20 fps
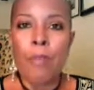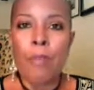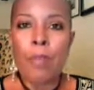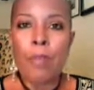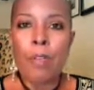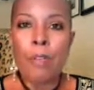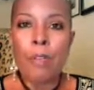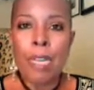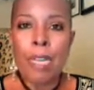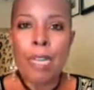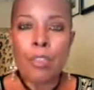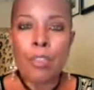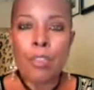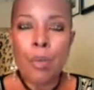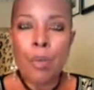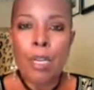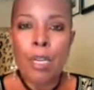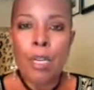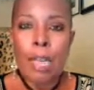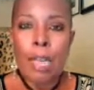The
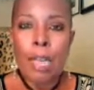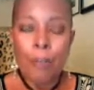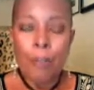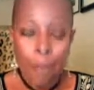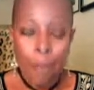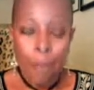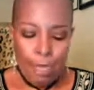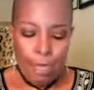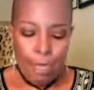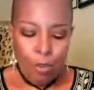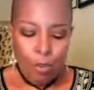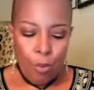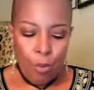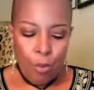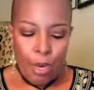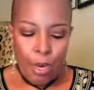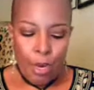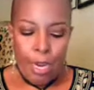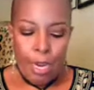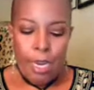next one after
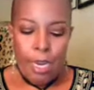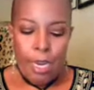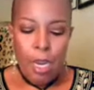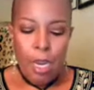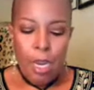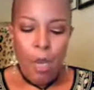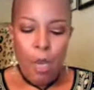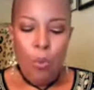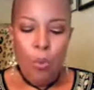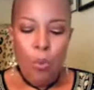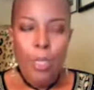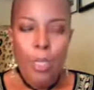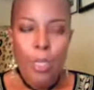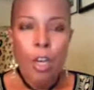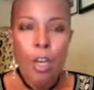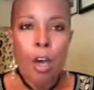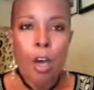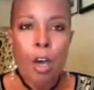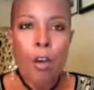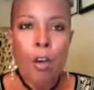x-ray
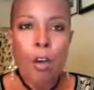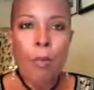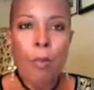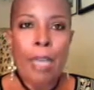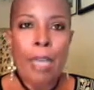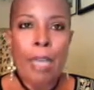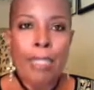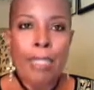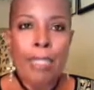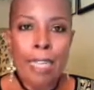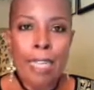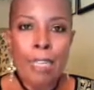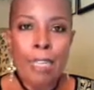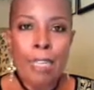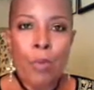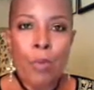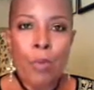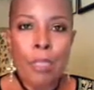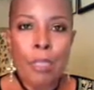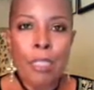we call
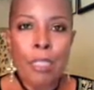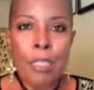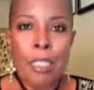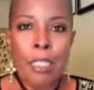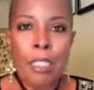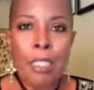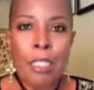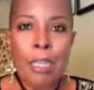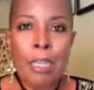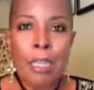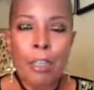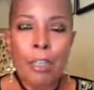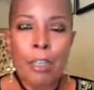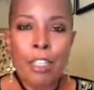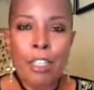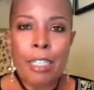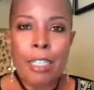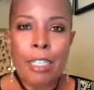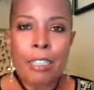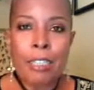magnetic resonance
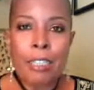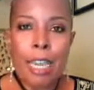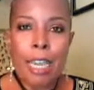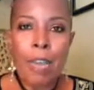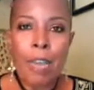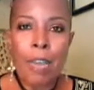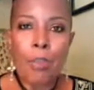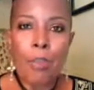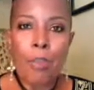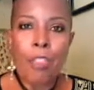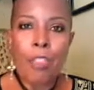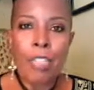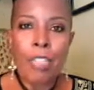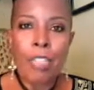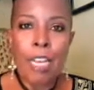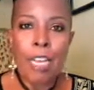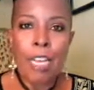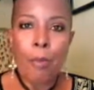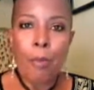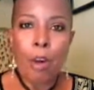imaging scan, which
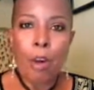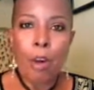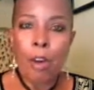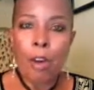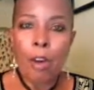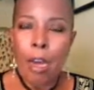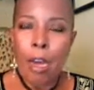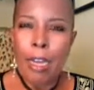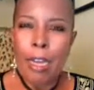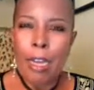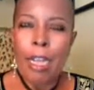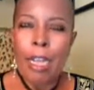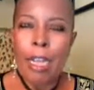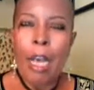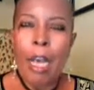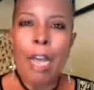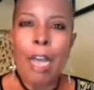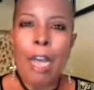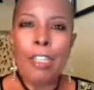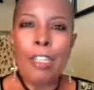is an MRI.
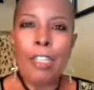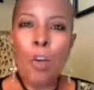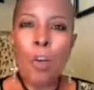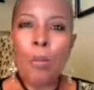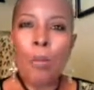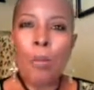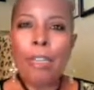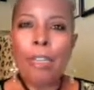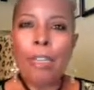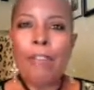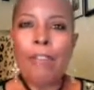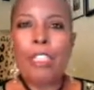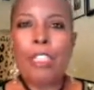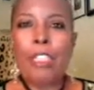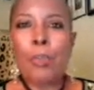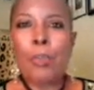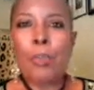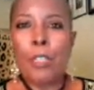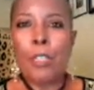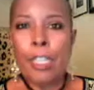I don't believe
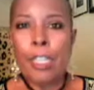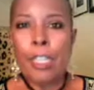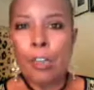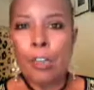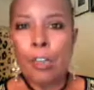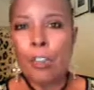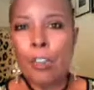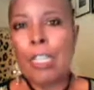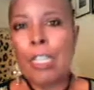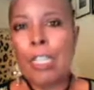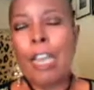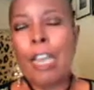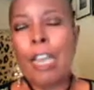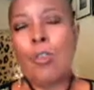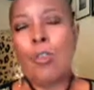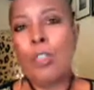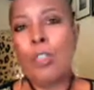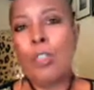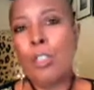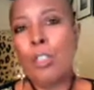this particular
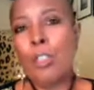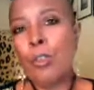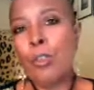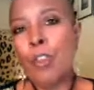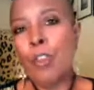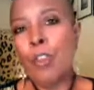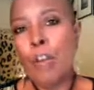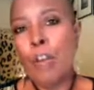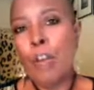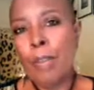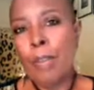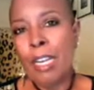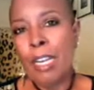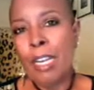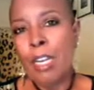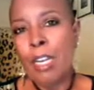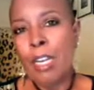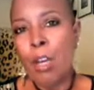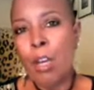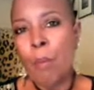scanner was used on
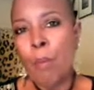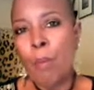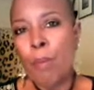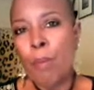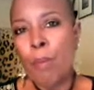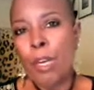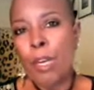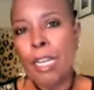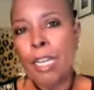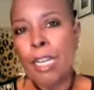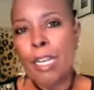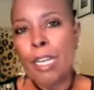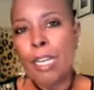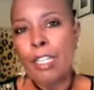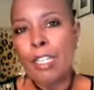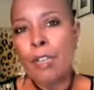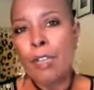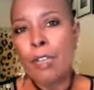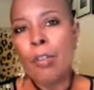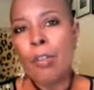me, but
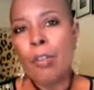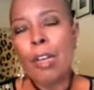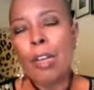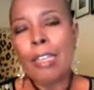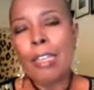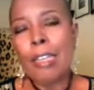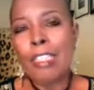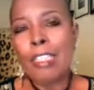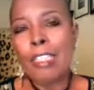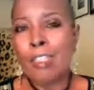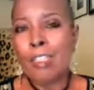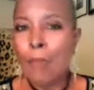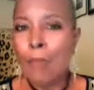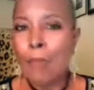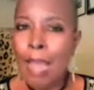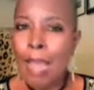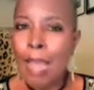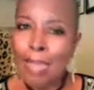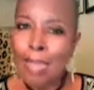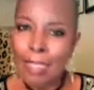it utilizes
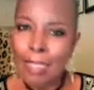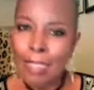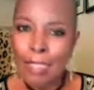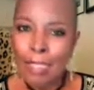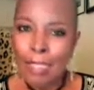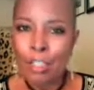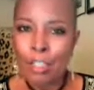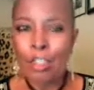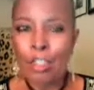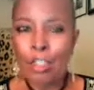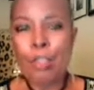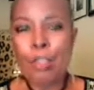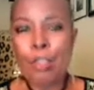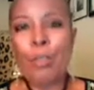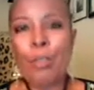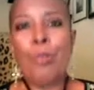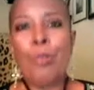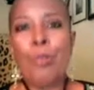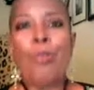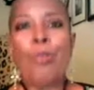magnets
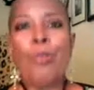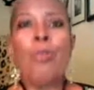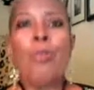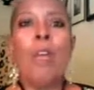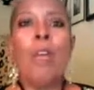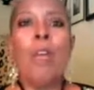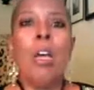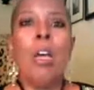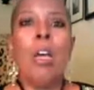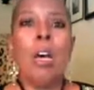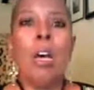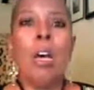to